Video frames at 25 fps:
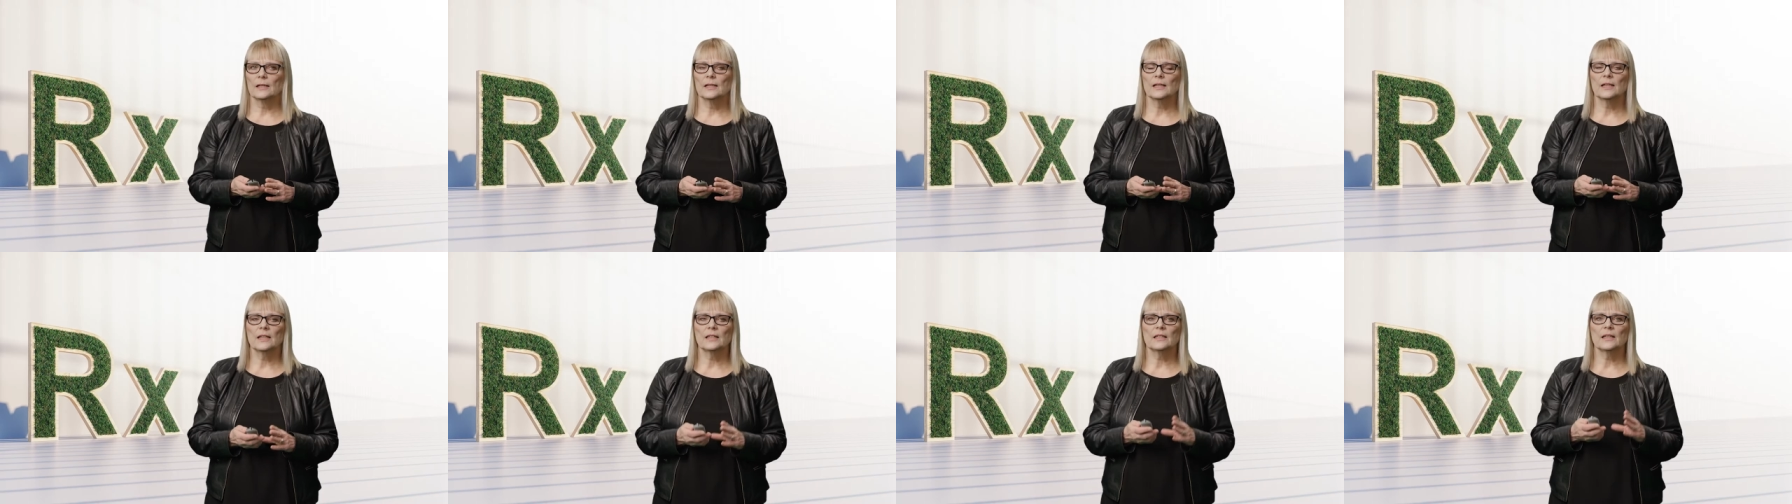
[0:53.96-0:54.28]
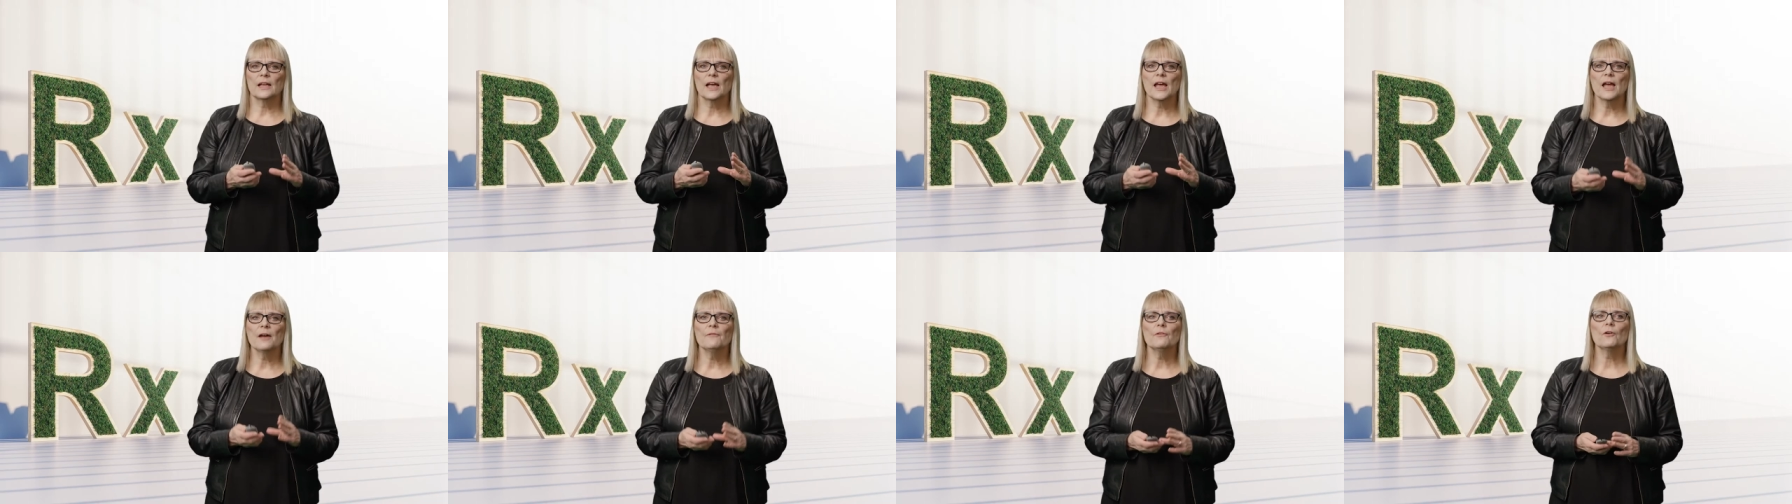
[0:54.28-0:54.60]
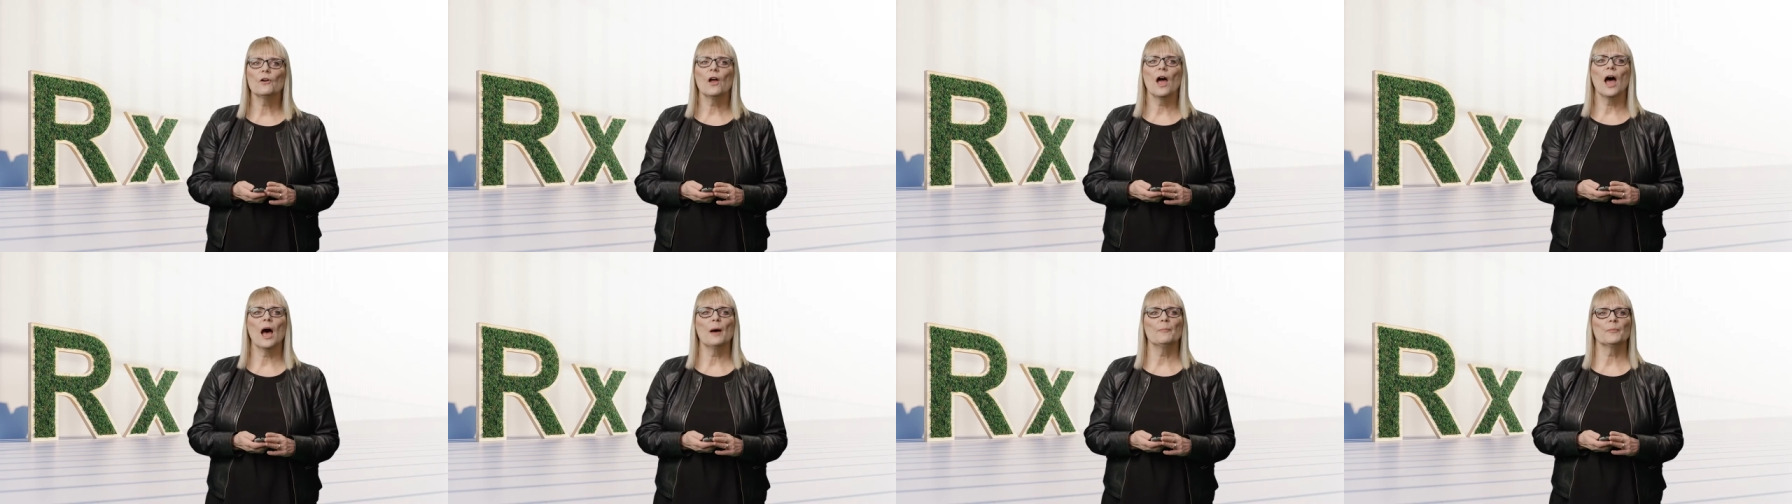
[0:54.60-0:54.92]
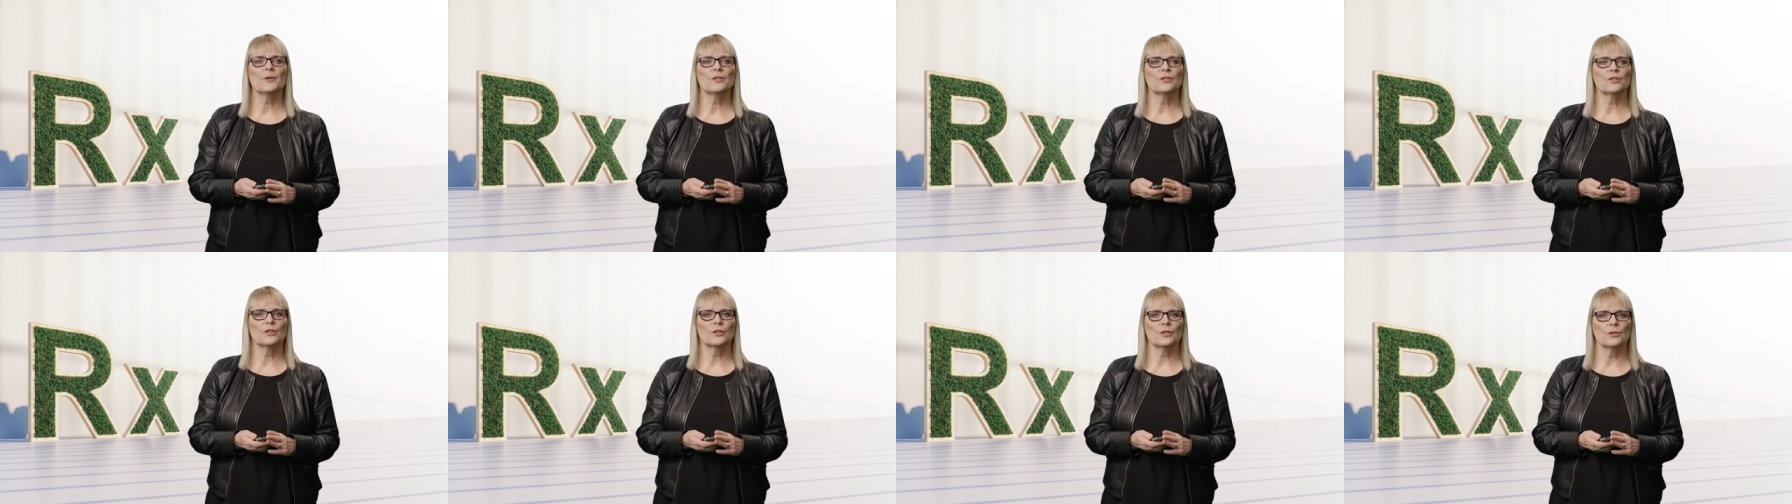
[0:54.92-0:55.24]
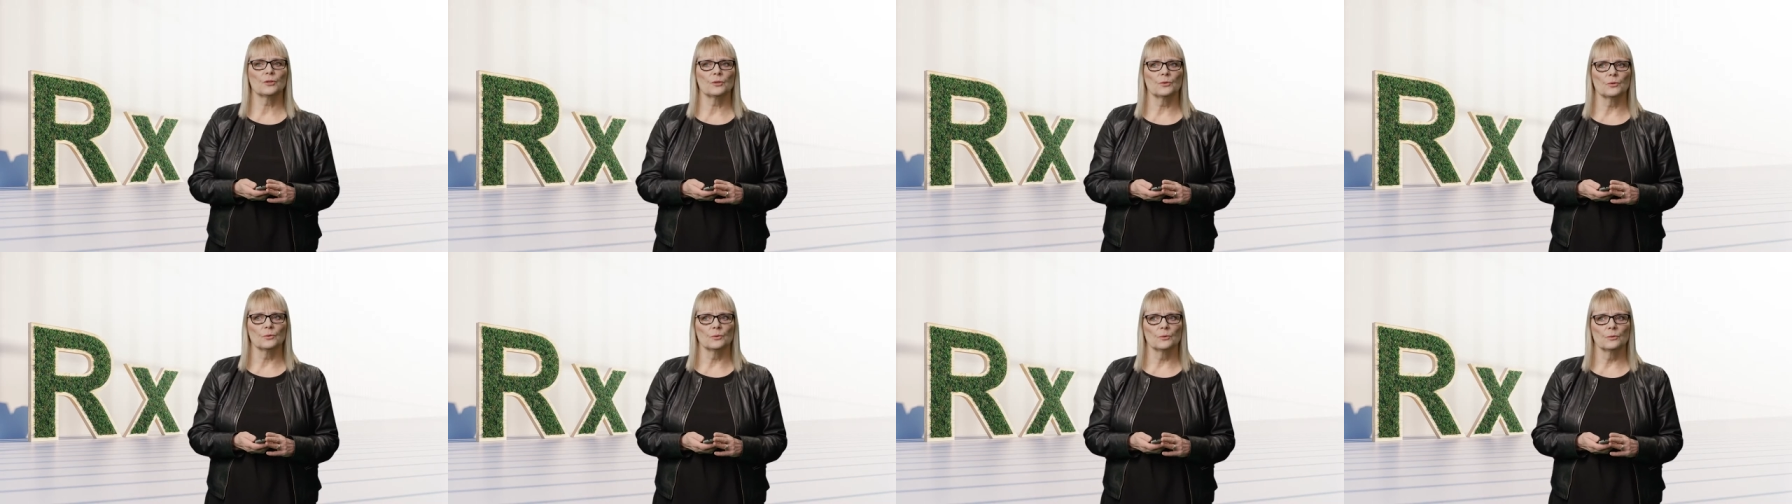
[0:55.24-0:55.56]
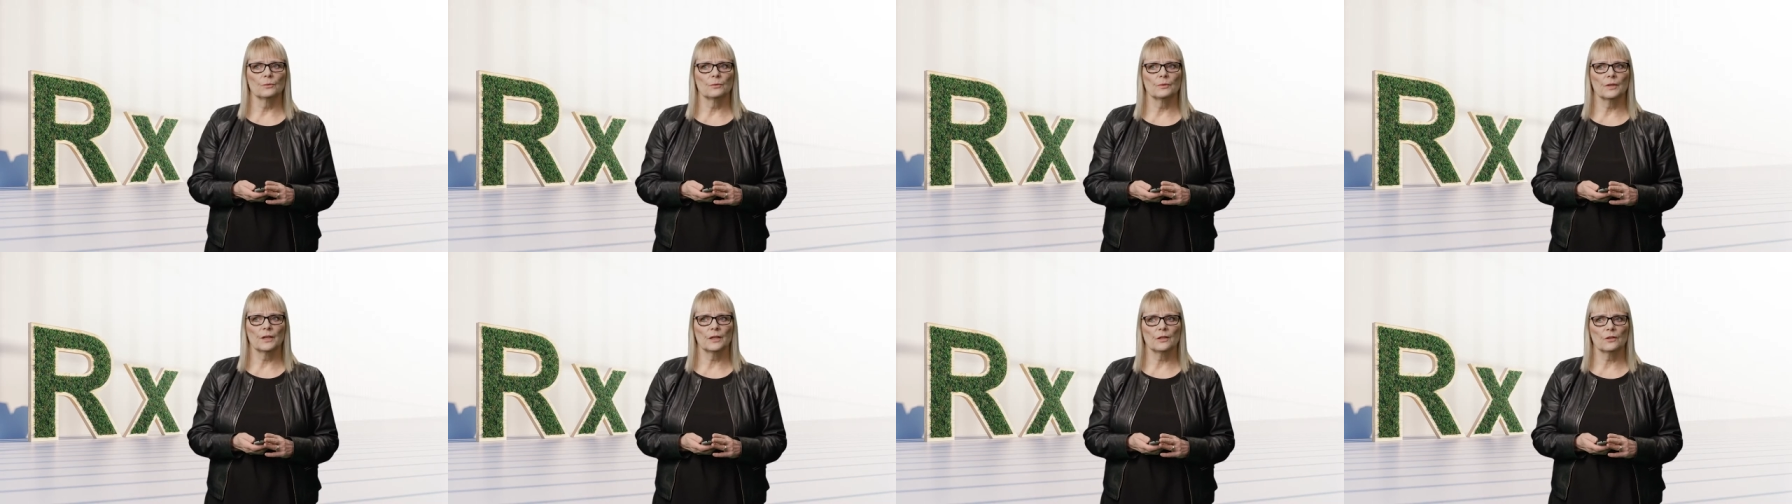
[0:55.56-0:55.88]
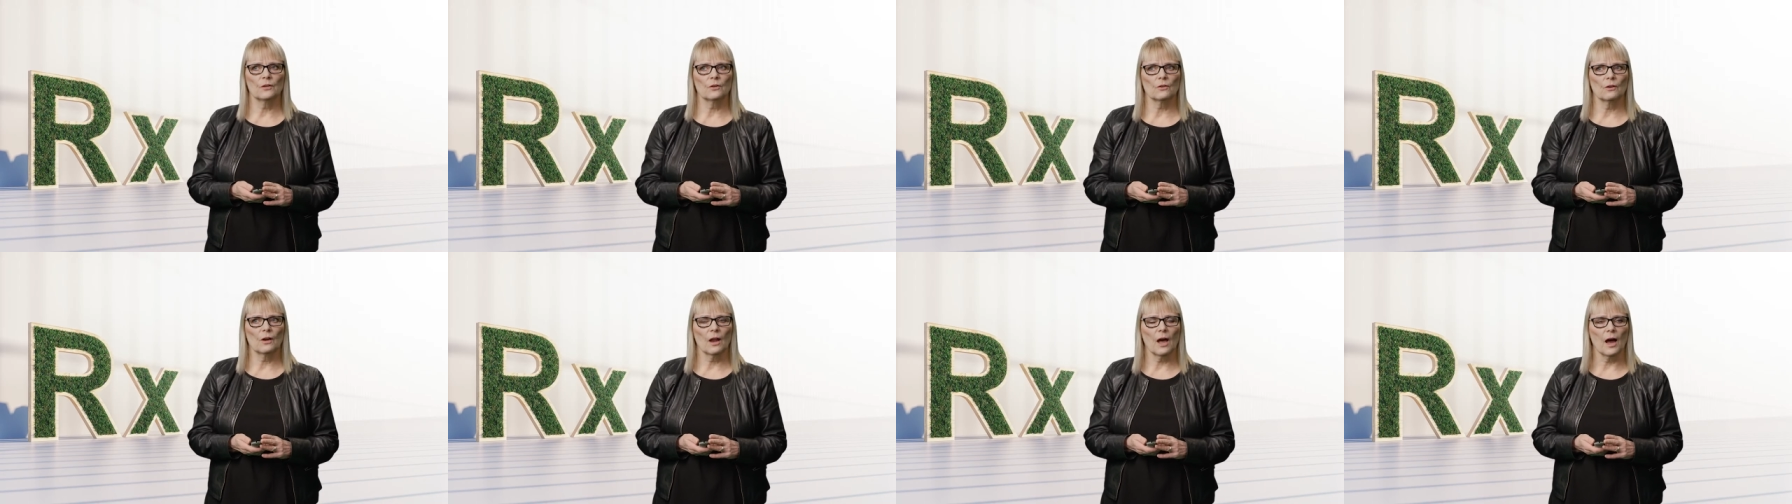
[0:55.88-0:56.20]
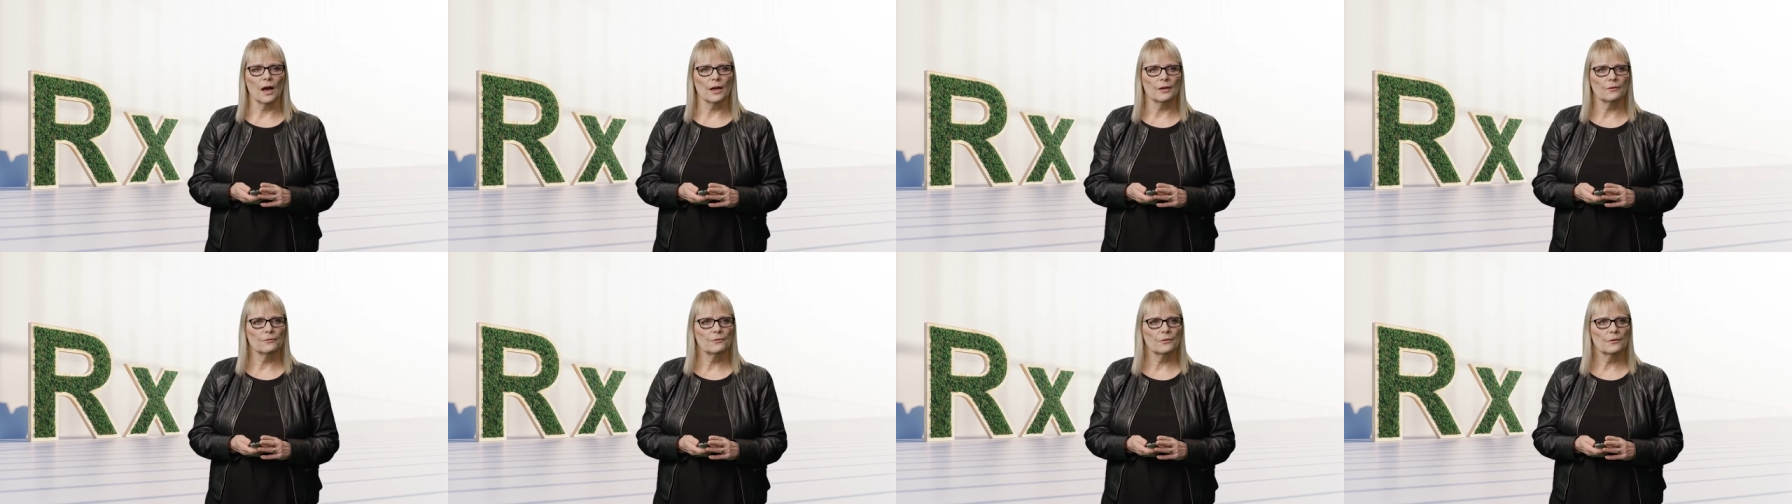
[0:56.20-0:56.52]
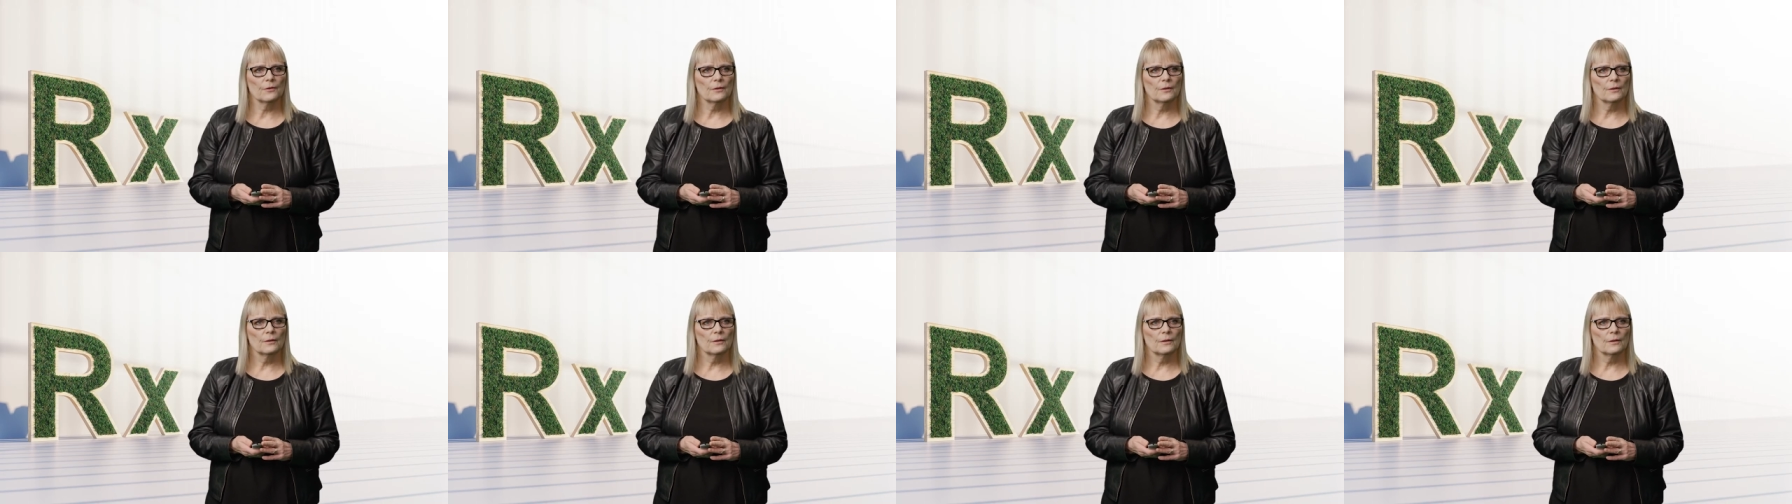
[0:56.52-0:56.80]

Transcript: Did it ever happen to you in your life